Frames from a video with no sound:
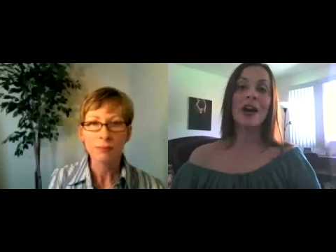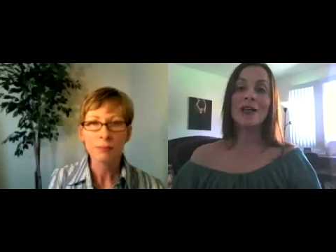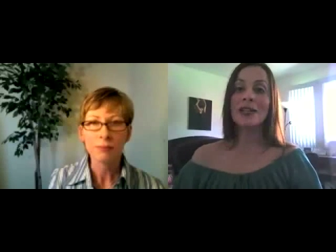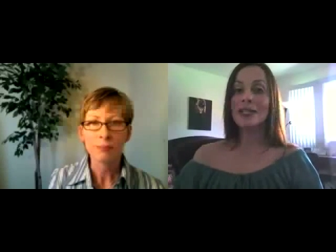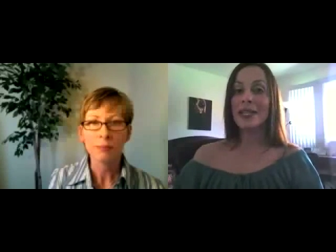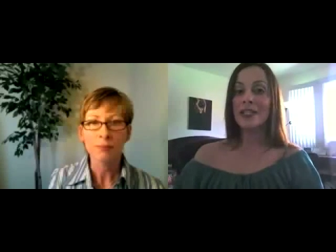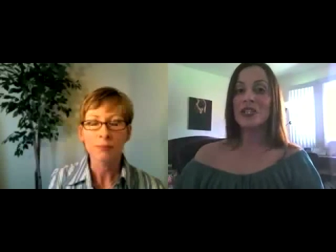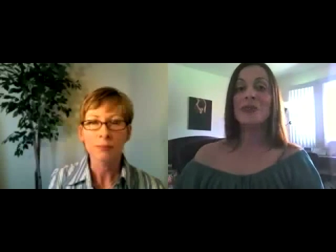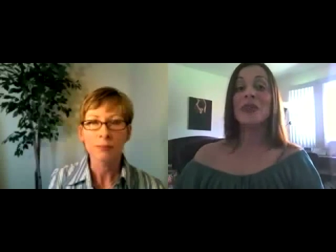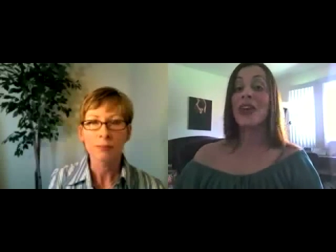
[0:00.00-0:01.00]
Speaker 1: the R S
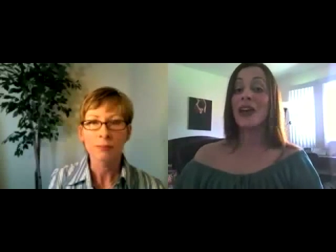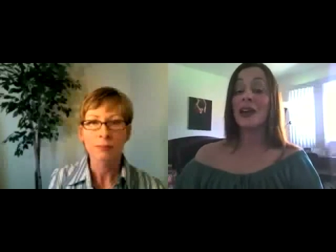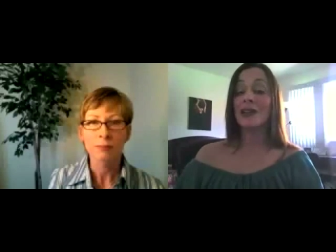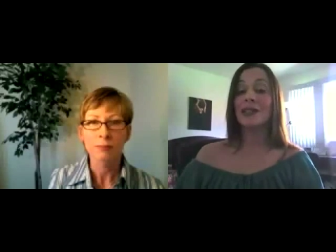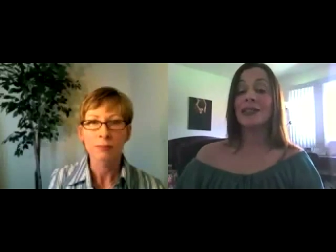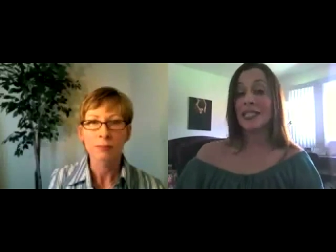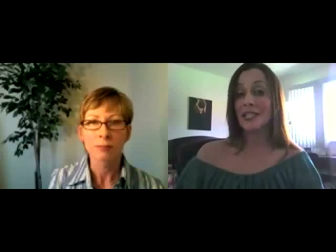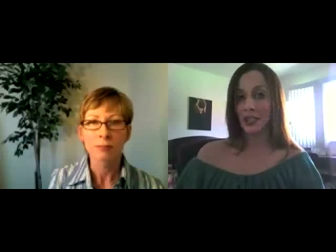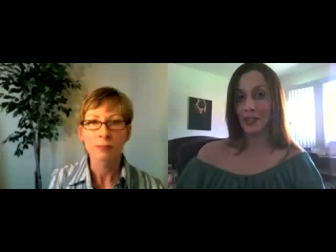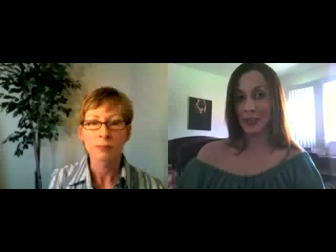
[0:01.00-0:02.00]
S should be a, a
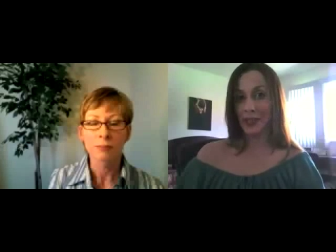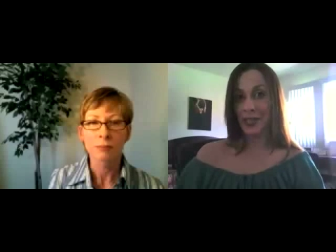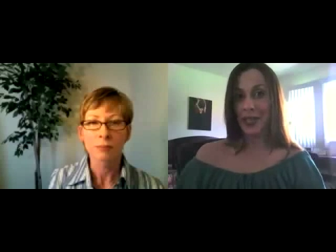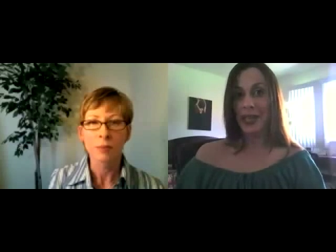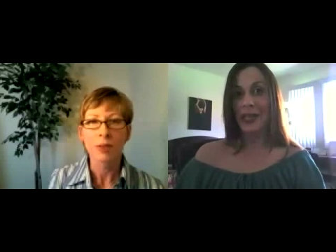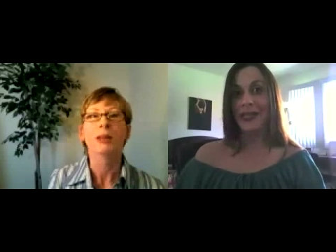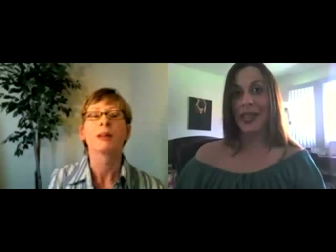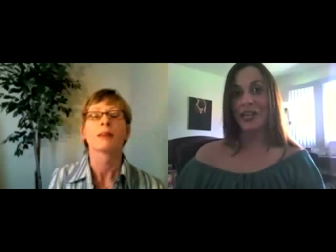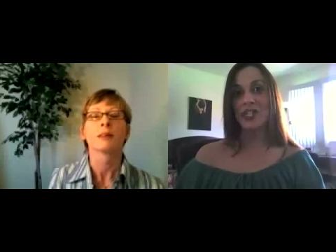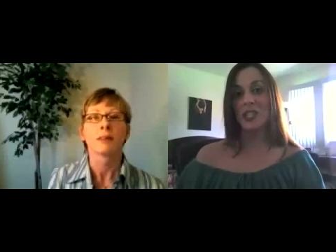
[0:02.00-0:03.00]
teaser. It's
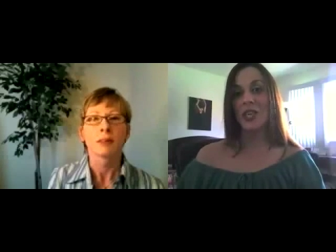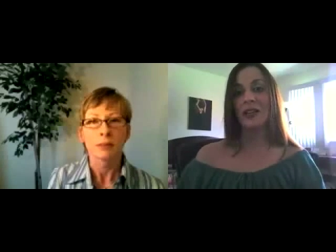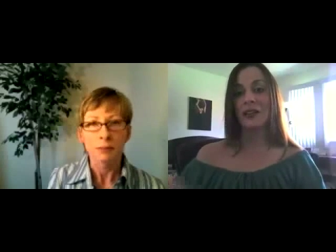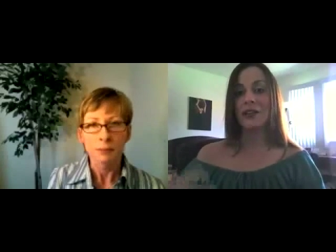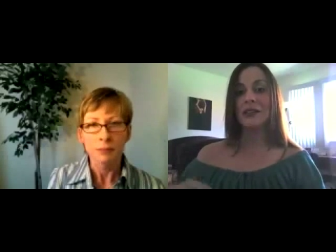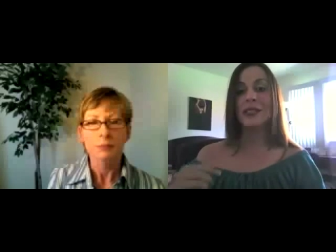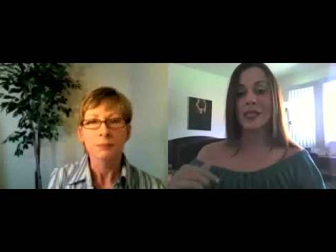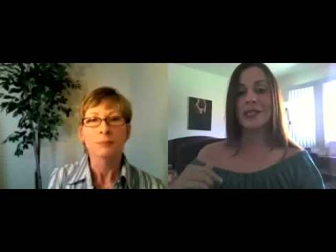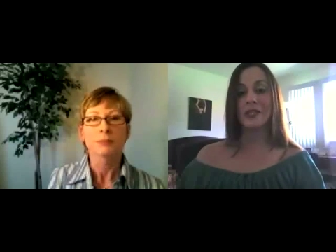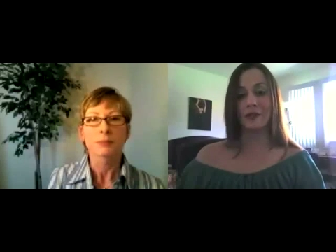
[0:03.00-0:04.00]
actually a little
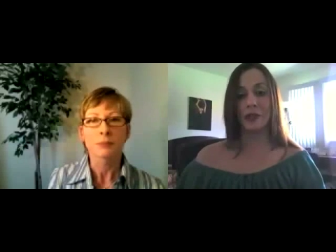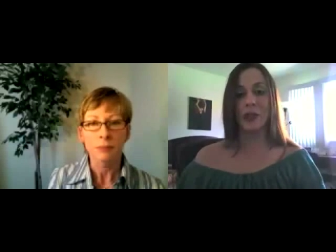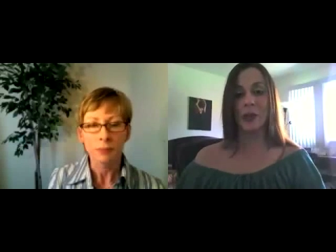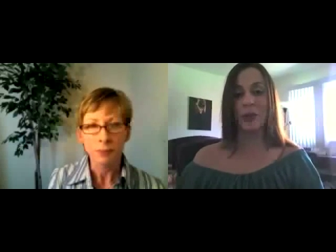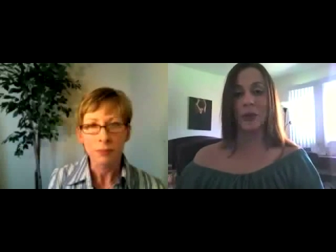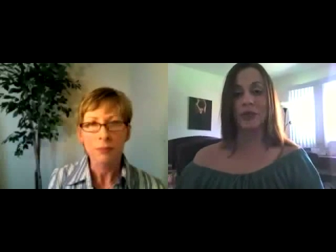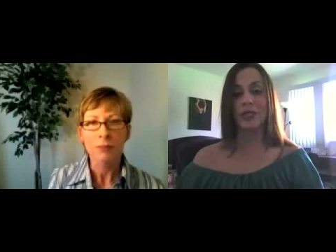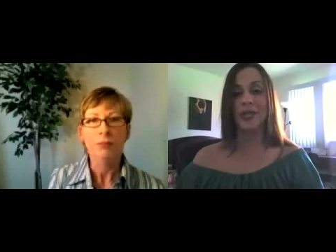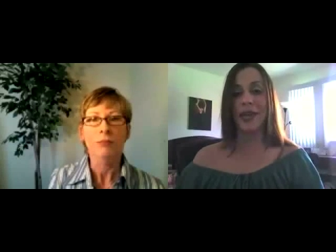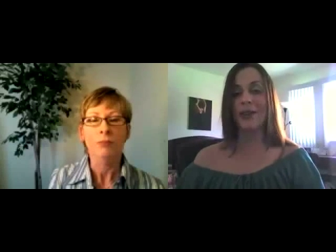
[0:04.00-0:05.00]
teaser for people
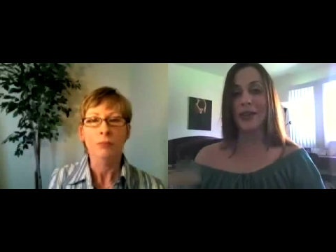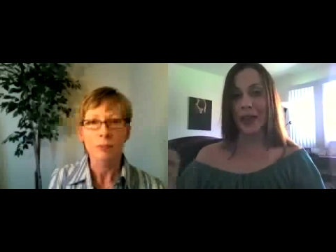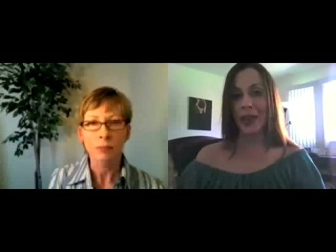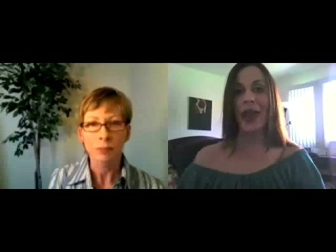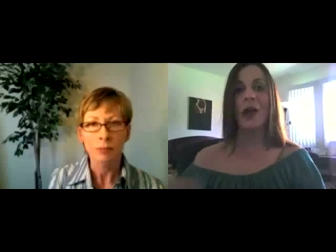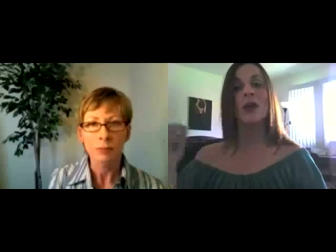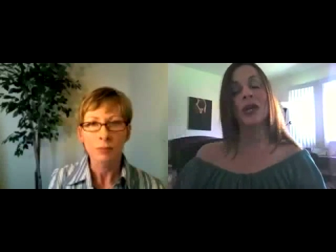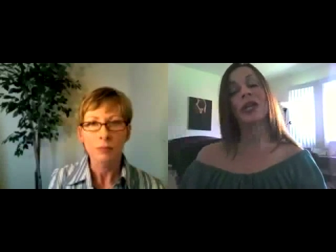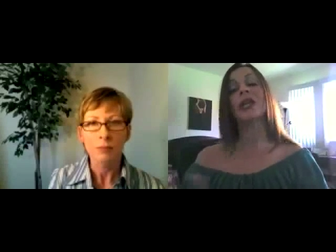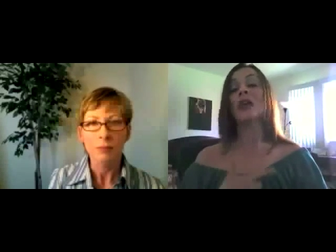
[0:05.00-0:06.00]
to say, okay, I want
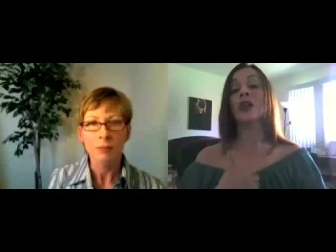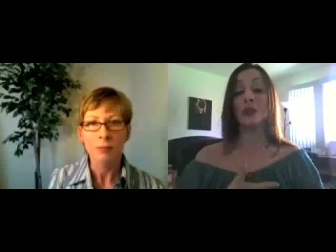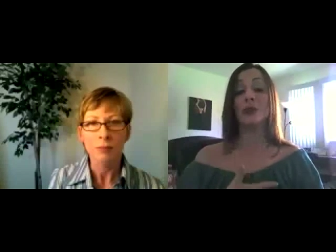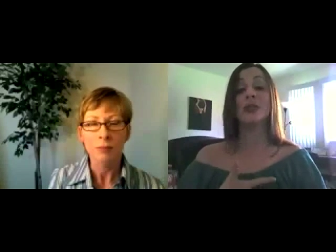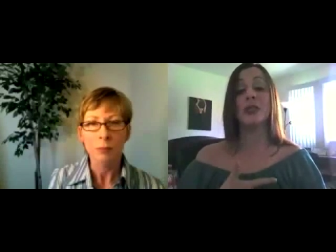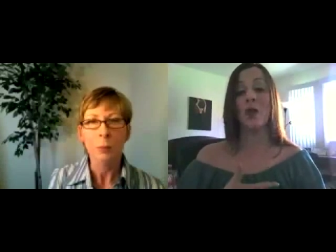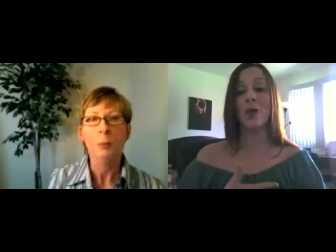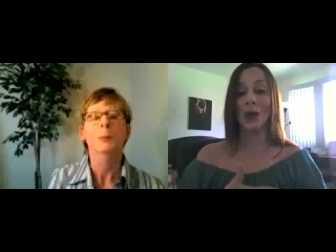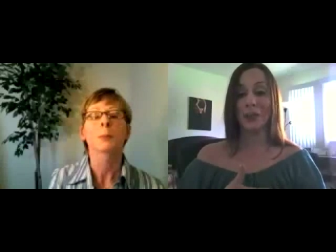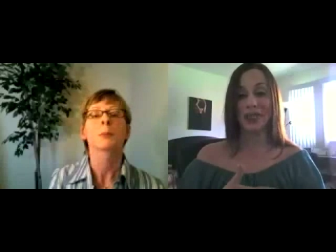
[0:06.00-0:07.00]
to click through to
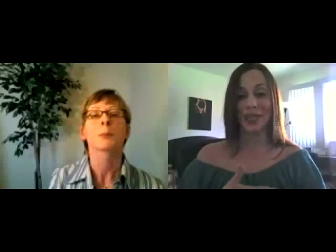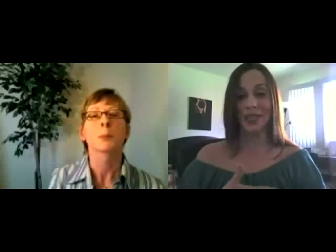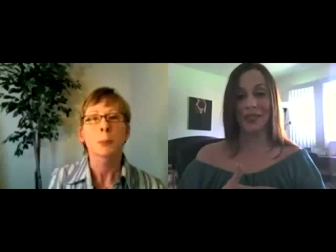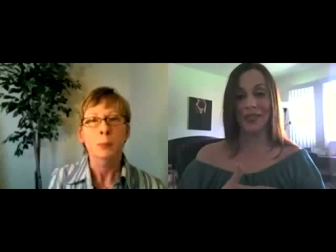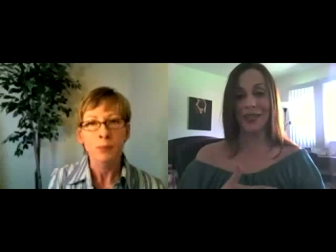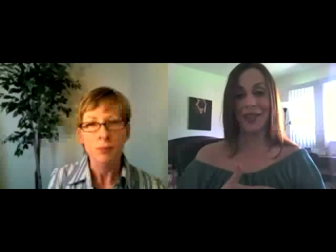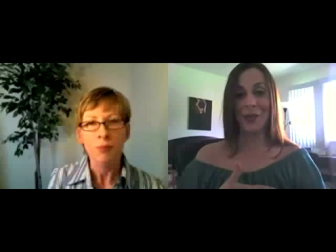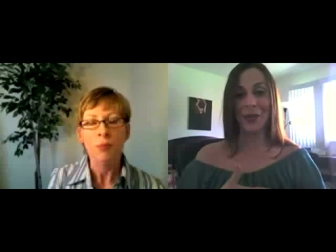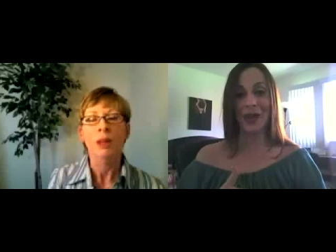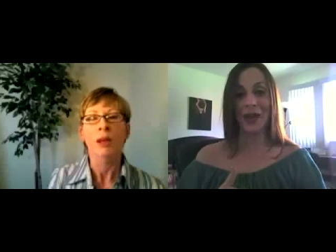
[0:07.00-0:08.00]
that website,
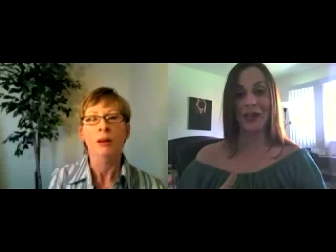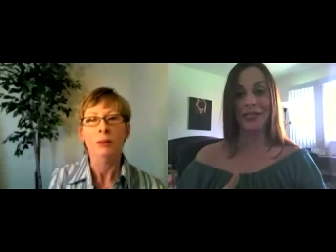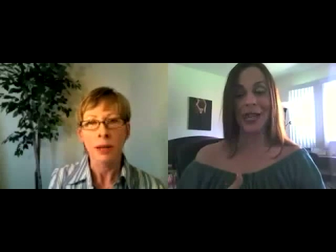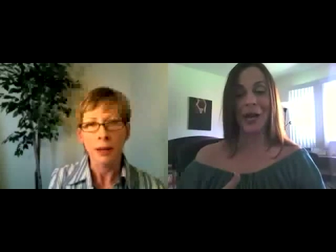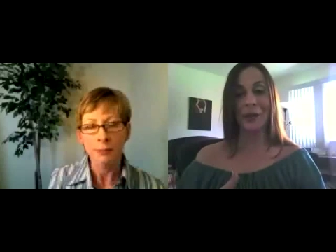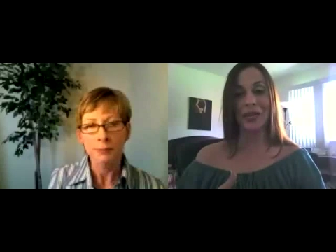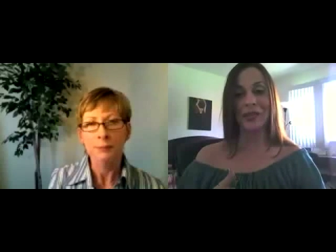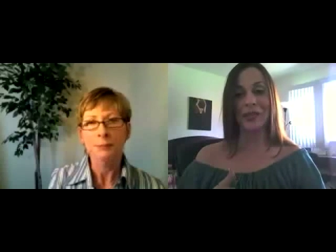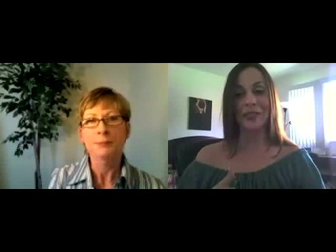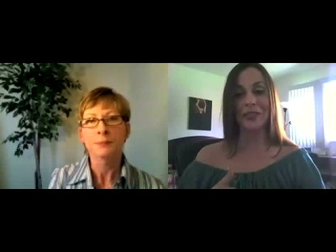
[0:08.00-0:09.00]
right? Um,
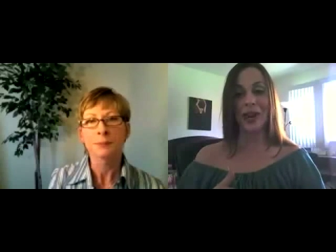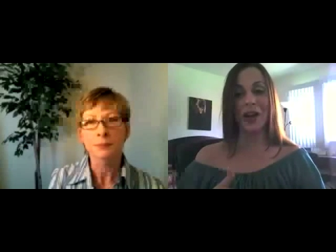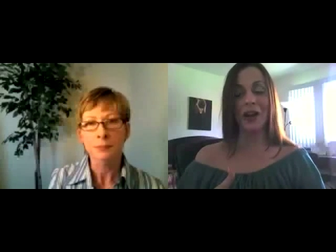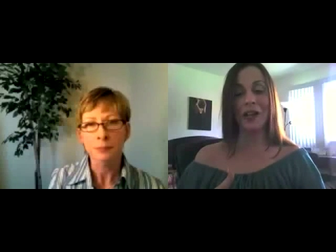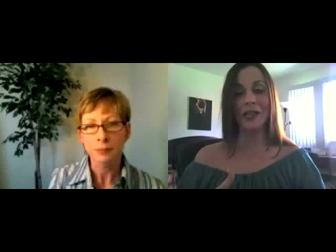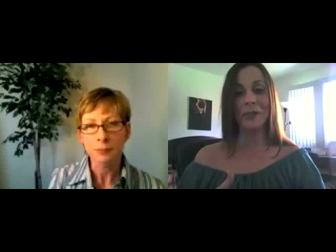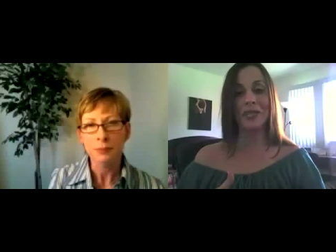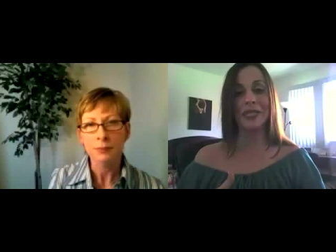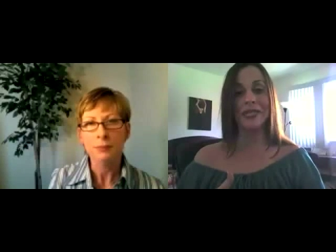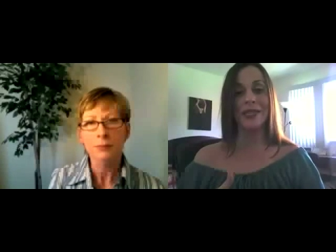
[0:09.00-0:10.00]
because you're not going to
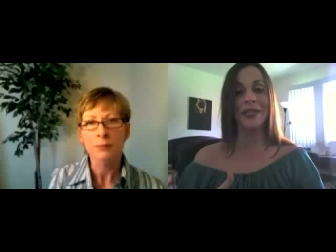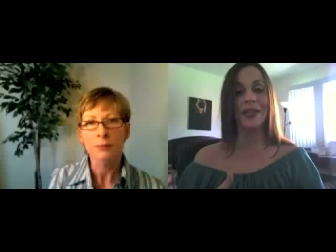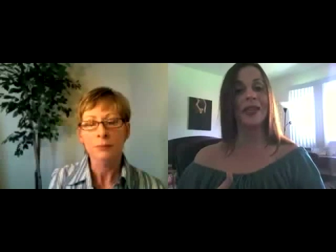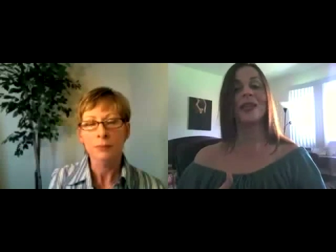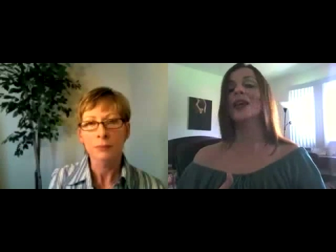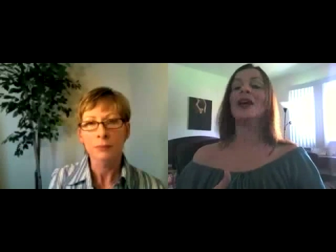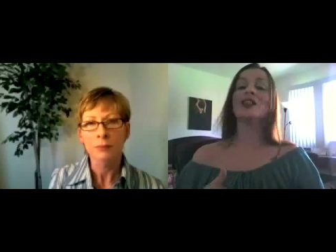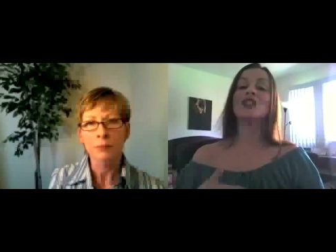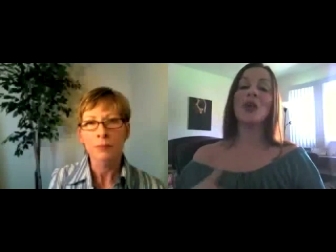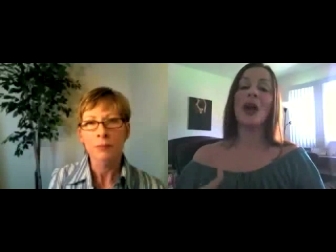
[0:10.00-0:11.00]
be seeing
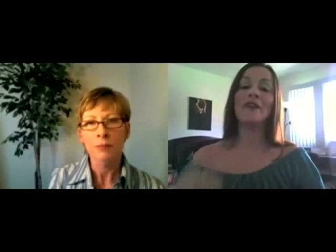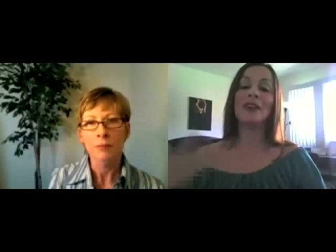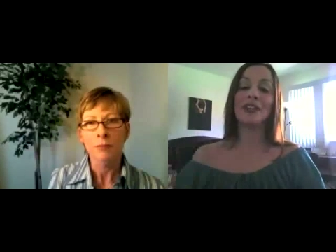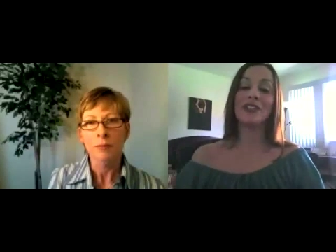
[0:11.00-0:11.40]
traffic